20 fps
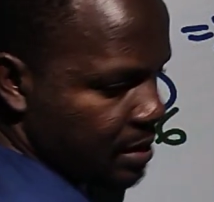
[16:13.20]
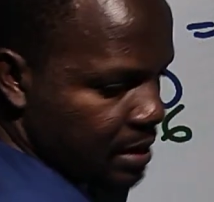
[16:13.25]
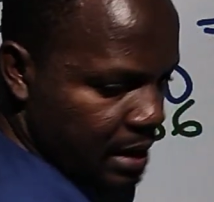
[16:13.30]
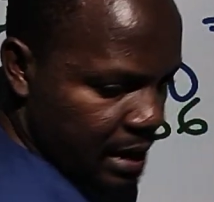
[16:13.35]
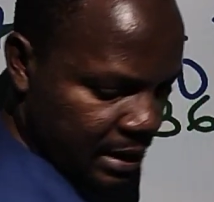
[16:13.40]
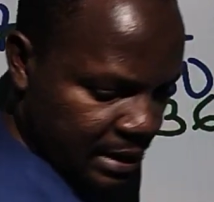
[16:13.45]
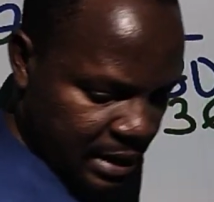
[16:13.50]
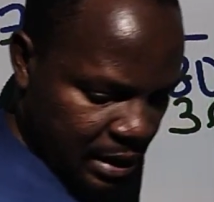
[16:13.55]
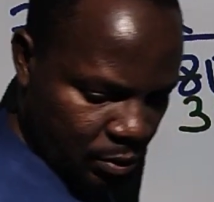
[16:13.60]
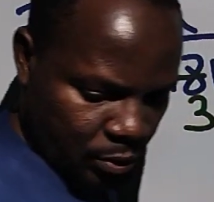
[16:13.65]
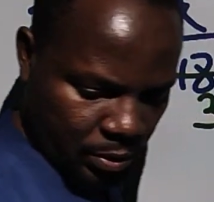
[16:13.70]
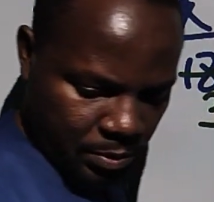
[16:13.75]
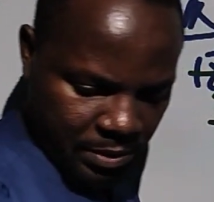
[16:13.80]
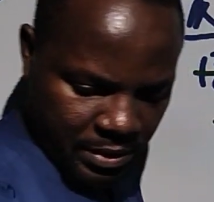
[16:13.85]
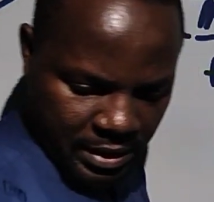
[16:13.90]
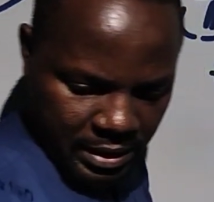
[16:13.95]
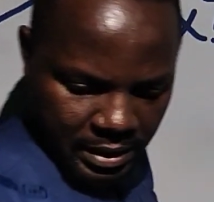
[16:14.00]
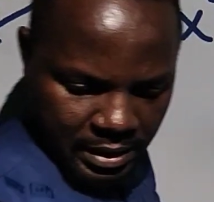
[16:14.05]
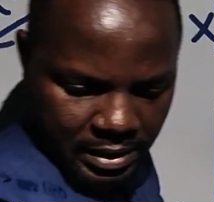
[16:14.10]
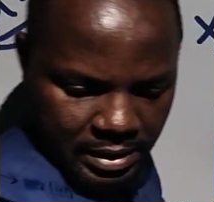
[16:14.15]
and that would
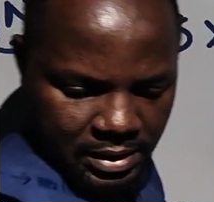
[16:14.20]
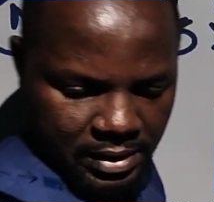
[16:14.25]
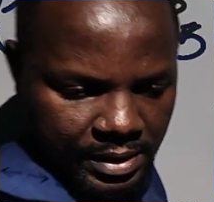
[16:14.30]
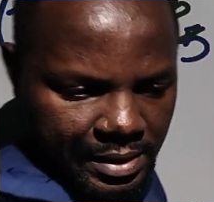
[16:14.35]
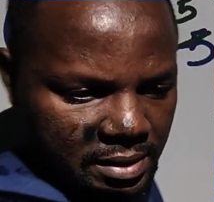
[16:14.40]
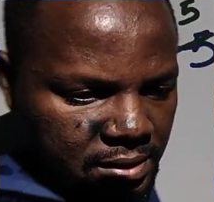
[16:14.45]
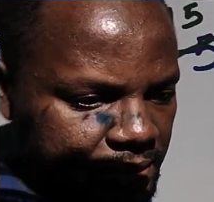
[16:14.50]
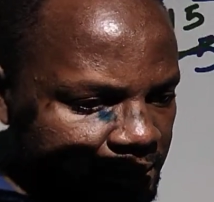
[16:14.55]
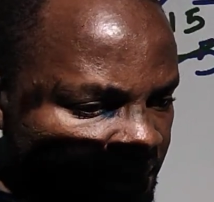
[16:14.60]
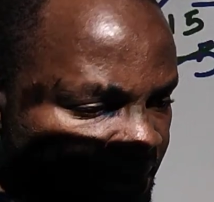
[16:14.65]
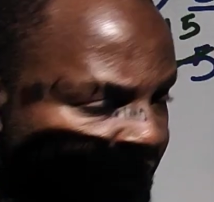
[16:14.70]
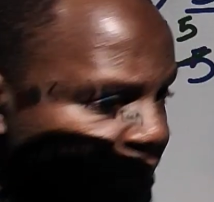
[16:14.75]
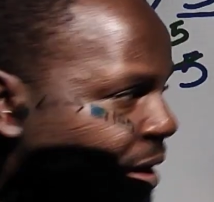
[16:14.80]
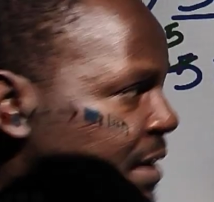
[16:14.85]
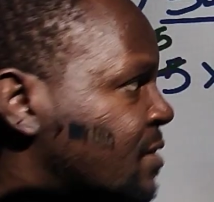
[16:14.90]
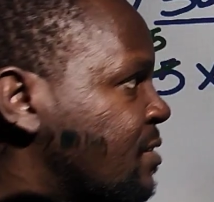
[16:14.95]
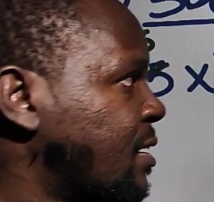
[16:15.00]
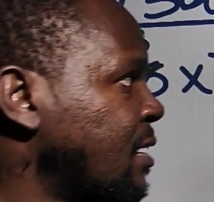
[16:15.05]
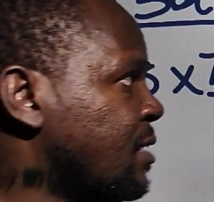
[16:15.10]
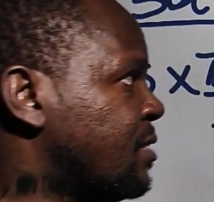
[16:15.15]
be the
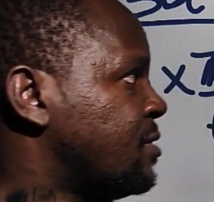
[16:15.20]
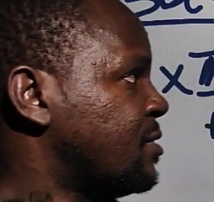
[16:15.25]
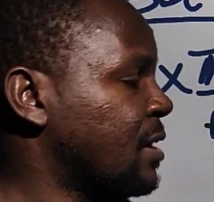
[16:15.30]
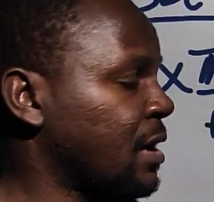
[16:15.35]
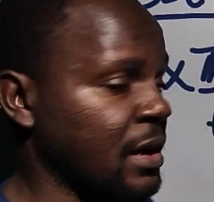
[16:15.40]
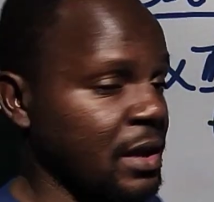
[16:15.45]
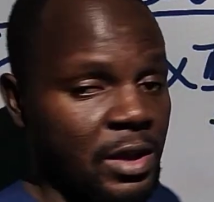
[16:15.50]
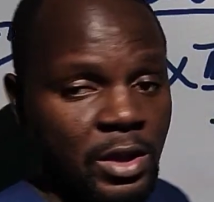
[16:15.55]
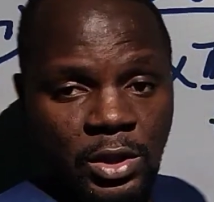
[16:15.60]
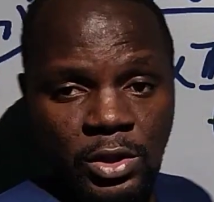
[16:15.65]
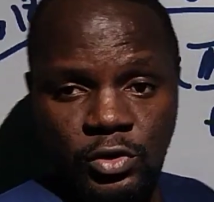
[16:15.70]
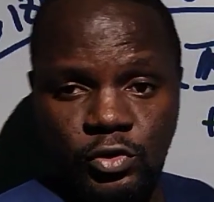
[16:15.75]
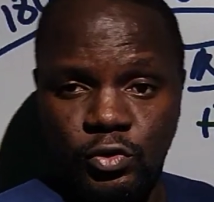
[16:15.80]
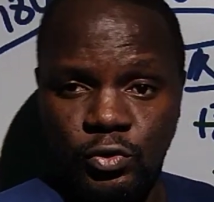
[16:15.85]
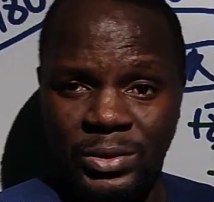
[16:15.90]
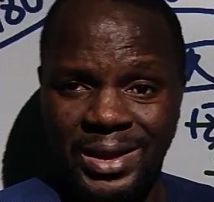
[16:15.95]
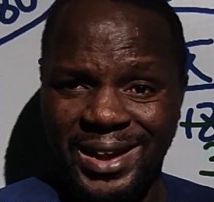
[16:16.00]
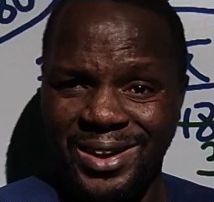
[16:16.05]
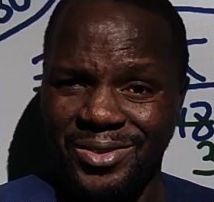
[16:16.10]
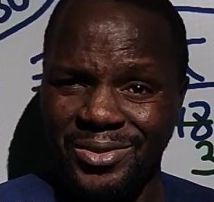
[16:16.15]
right answer to
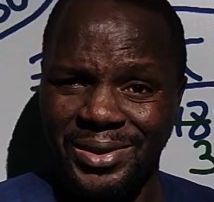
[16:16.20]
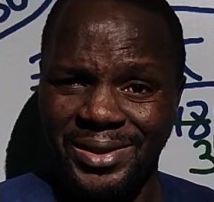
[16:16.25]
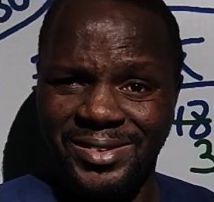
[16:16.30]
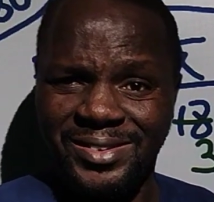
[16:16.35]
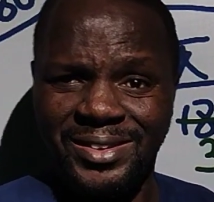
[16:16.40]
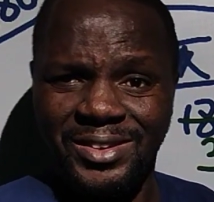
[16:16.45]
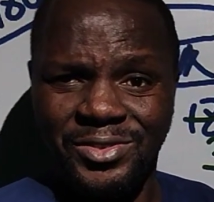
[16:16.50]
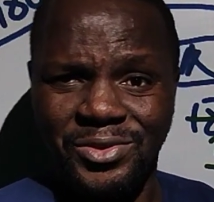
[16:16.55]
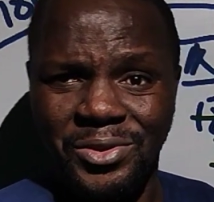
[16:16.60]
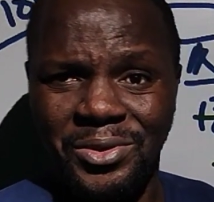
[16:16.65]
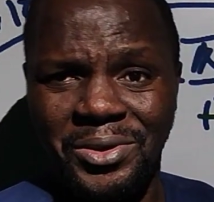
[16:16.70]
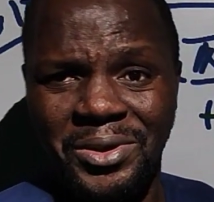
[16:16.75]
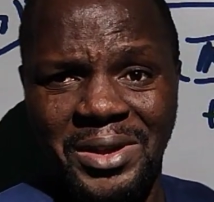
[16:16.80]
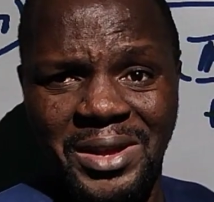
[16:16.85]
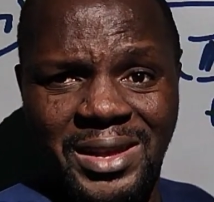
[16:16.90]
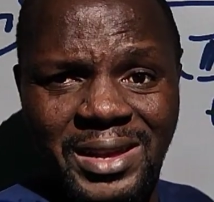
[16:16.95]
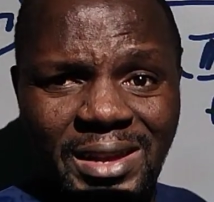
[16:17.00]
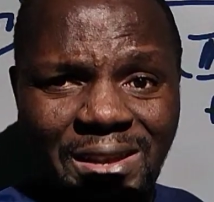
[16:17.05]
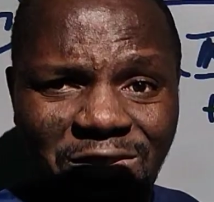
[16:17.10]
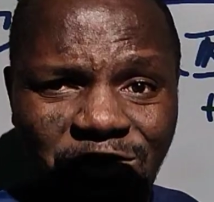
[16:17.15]
that question. So
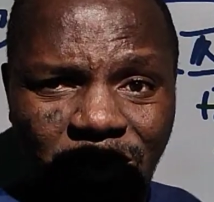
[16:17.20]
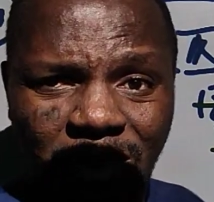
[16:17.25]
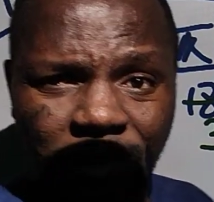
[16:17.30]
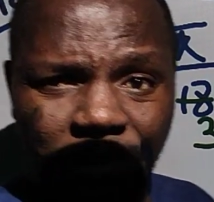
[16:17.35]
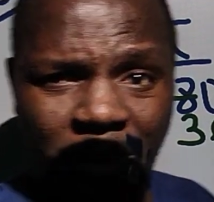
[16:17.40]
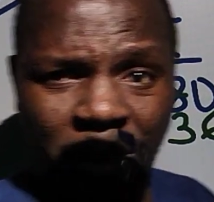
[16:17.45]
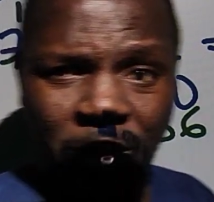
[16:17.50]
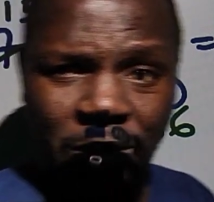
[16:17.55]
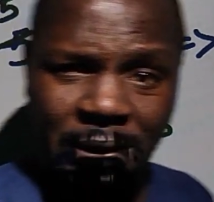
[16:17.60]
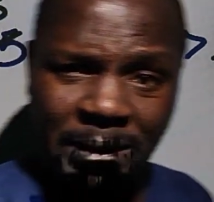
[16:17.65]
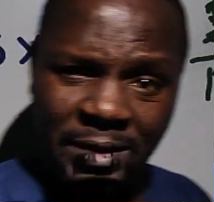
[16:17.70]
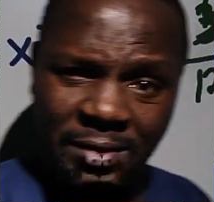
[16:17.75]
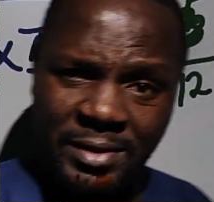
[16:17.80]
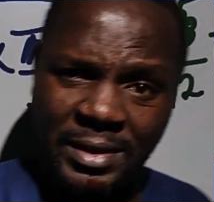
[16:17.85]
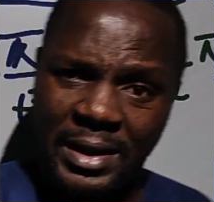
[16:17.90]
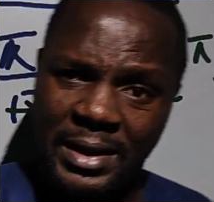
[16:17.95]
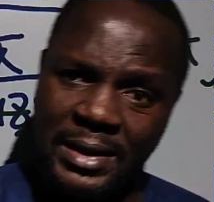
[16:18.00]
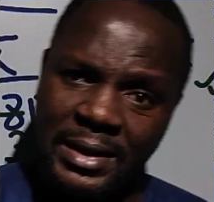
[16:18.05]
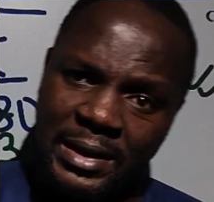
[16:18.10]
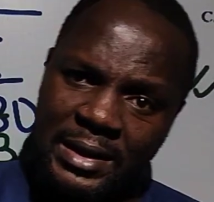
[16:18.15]
it's all about
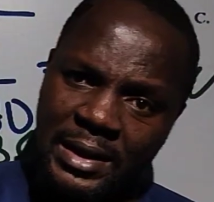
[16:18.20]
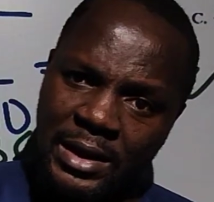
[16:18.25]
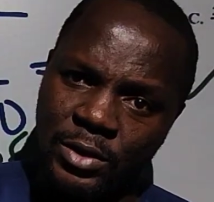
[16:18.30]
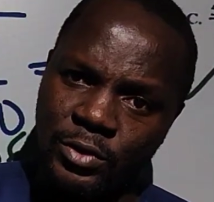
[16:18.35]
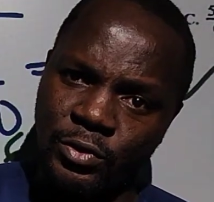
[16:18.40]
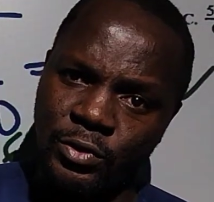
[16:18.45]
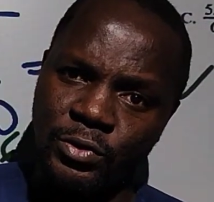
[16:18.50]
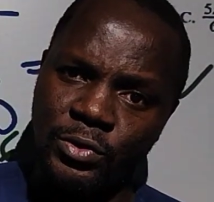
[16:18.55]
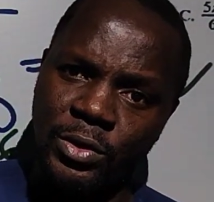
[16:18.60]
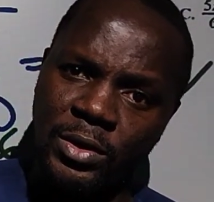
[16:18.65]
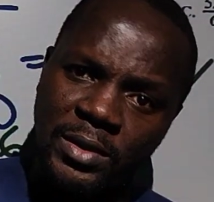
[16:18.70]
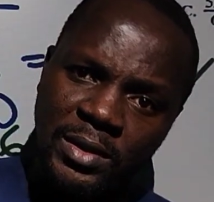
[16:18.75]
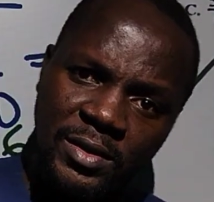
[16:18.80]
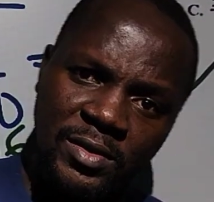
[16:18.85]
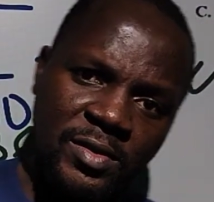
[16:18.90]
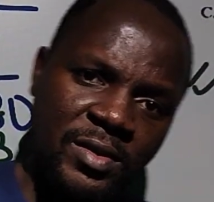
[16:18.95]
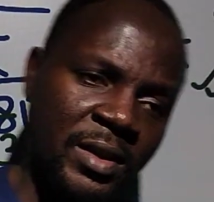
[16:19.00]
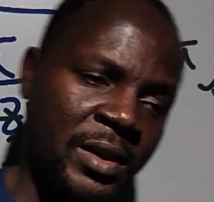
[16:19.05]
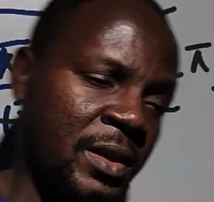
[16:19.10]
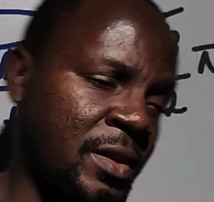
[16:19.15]
understanding how to do all
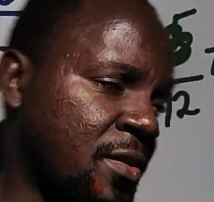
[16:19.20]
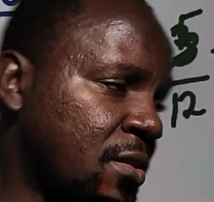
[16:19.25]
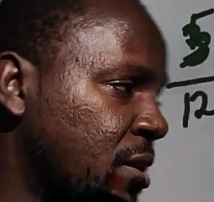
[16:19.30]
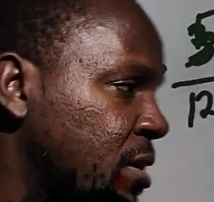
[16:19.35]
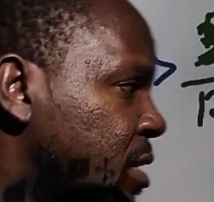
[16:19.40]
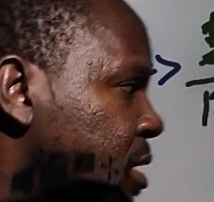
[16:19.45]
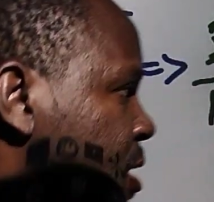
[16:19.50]
these things.